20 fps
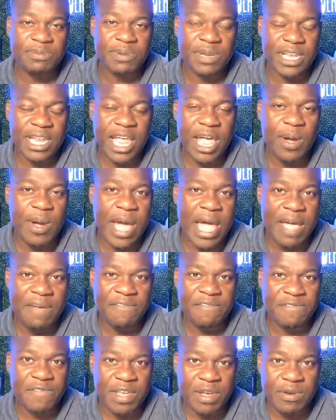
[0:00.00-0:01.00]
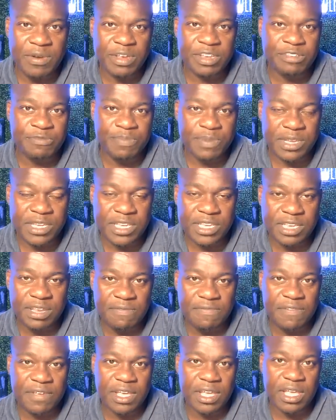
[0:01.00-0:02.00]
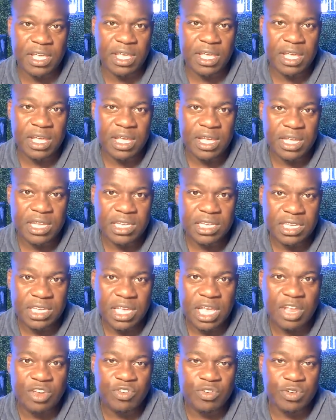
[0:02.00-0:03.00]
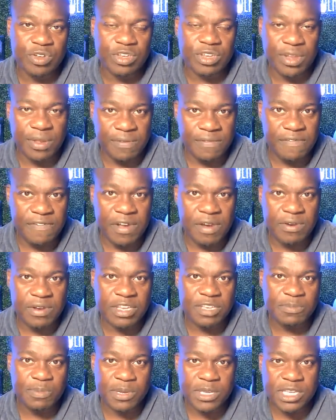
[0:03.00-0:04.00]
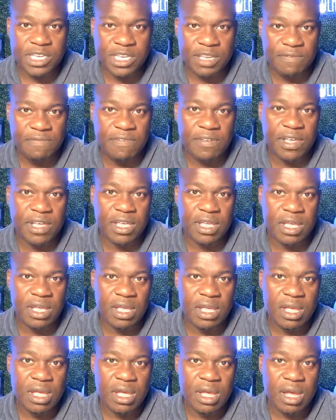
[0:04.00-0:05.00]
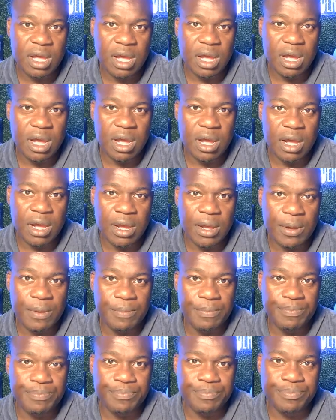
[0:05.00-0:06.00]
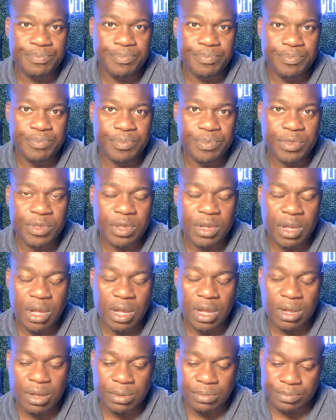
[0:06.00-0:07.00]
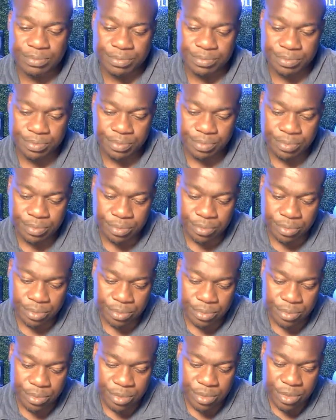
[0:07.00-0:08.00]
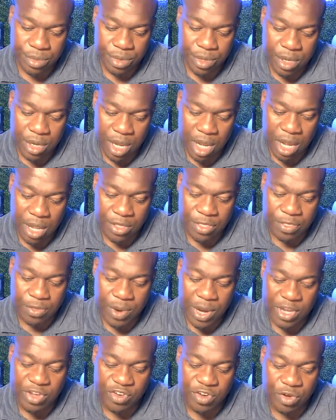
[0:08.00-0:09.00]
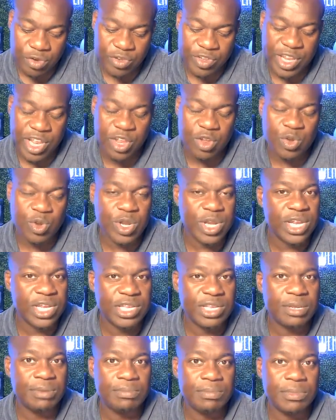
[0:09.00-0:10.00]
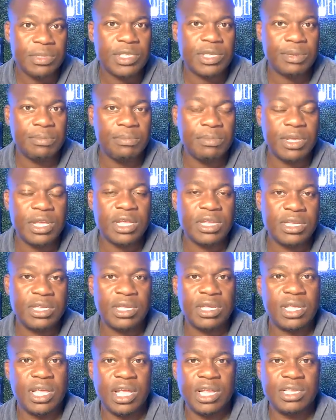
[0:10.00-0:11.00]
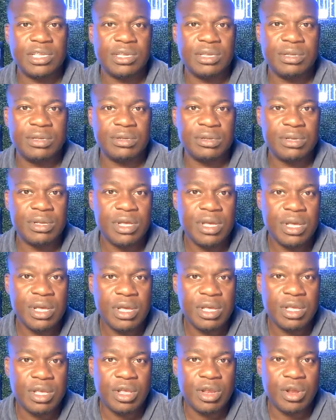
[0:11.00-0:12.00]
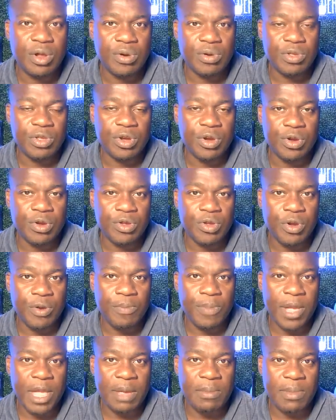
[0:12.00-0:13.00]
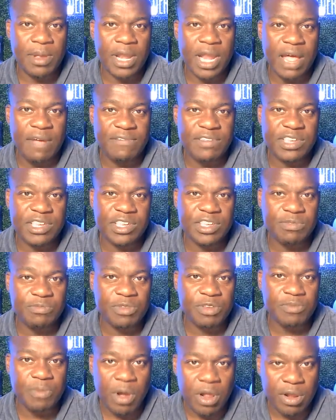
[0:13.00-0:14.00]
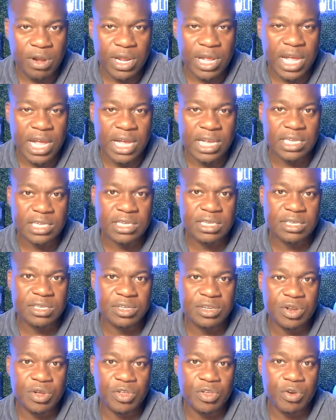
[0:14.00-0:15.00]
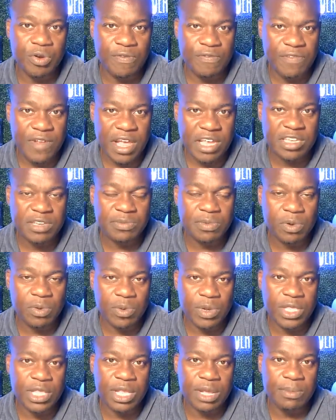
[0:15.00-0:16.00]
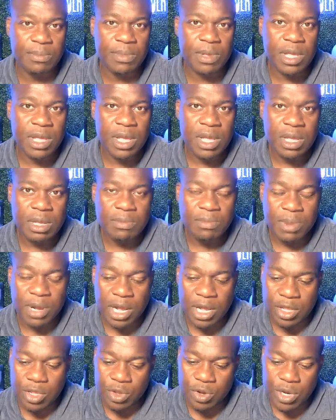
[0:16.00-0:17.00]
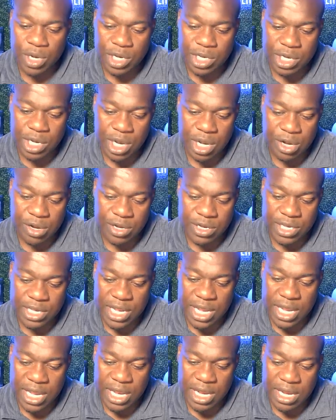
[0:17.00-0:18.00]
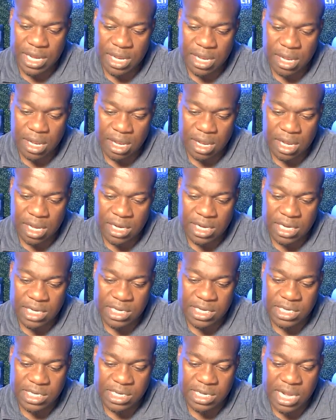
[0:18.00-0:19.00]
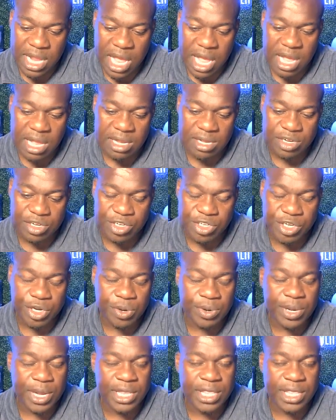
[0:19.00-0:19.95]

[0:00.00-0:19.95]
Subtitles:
But now I have very specific schedules and very specific um, um, thresholds that you need to meet to get to, your payment. Obviously, some smaller guys, you're flexible with them, but you need to understand this is not a joke.